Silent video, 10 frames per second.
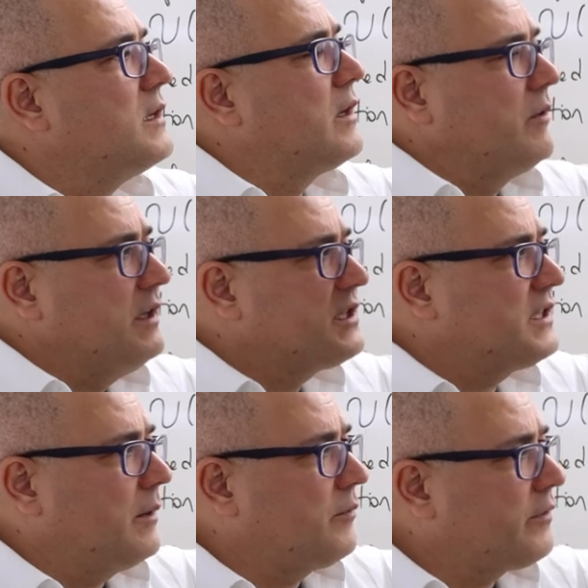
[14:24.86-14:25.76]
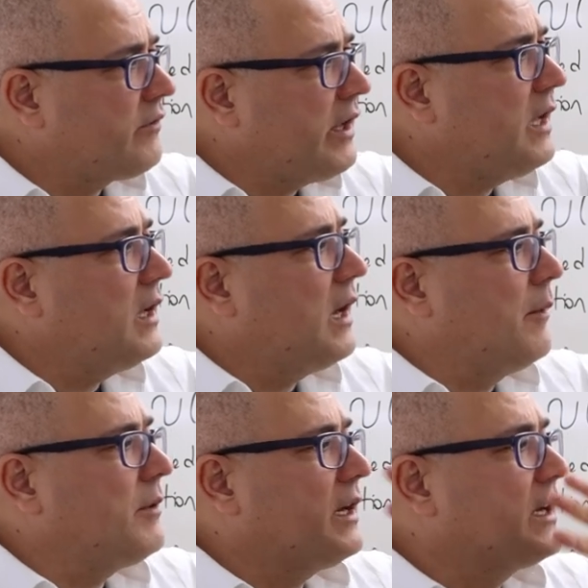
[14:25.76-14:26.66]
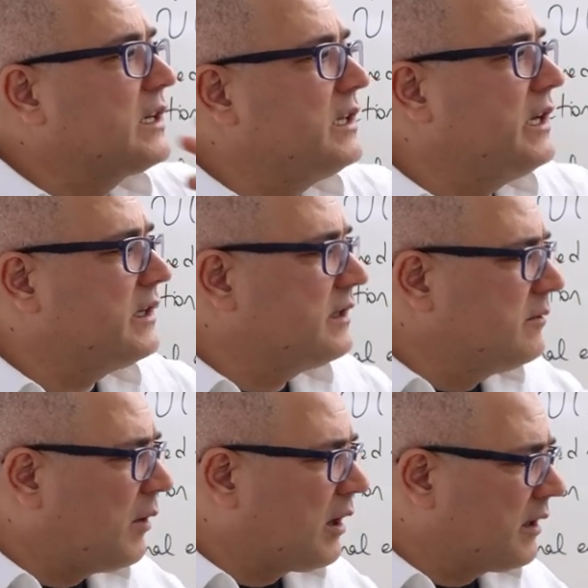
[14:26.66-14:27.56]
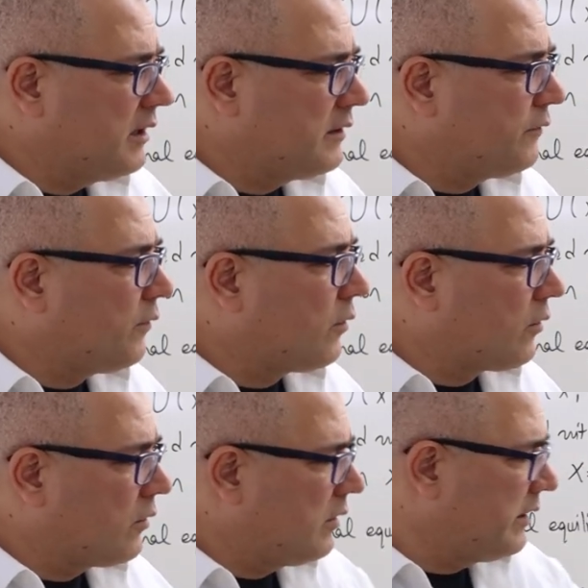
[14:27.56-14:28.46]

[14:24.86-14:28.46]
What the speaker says: So in step three, I'm going to clear the market for